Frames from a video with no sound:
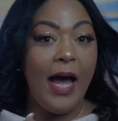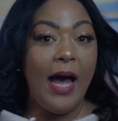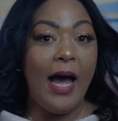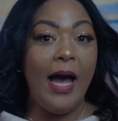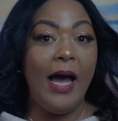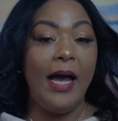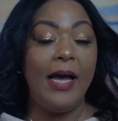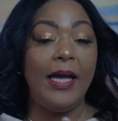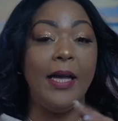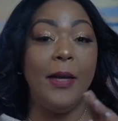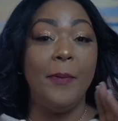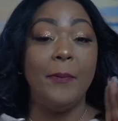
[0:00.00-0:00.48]

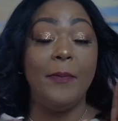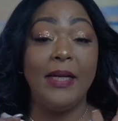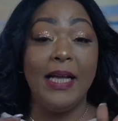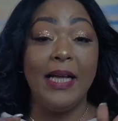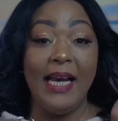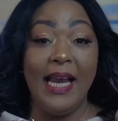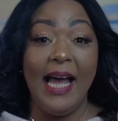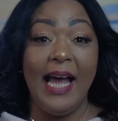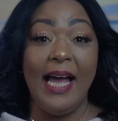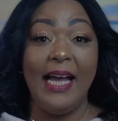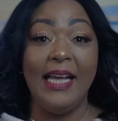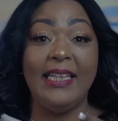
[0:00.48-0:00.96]
I am
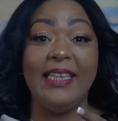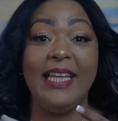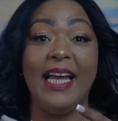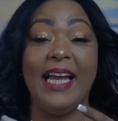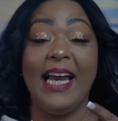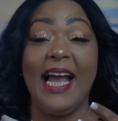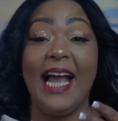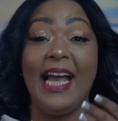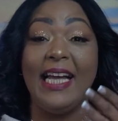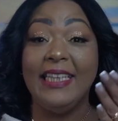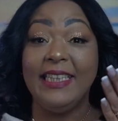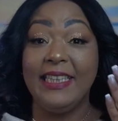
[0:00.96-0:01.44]
glad
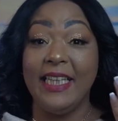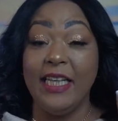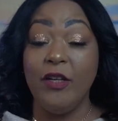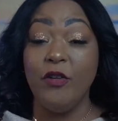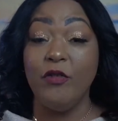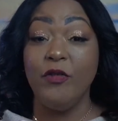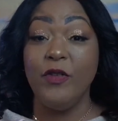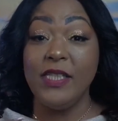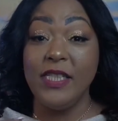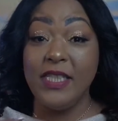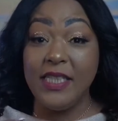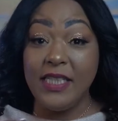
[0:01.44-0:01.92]
that I
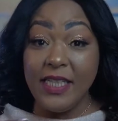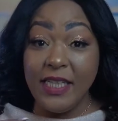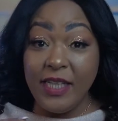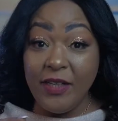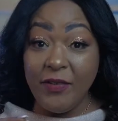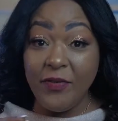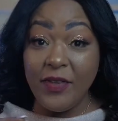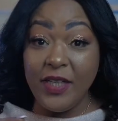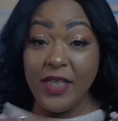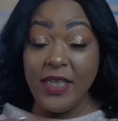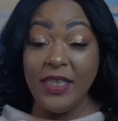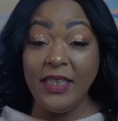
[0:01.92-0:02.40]
did
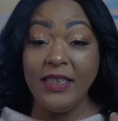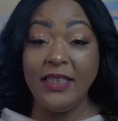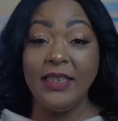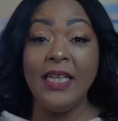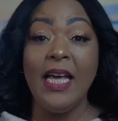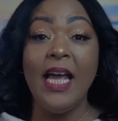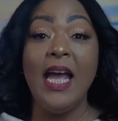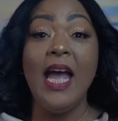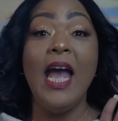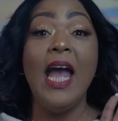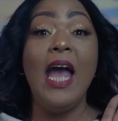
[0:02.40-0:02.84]
receive these.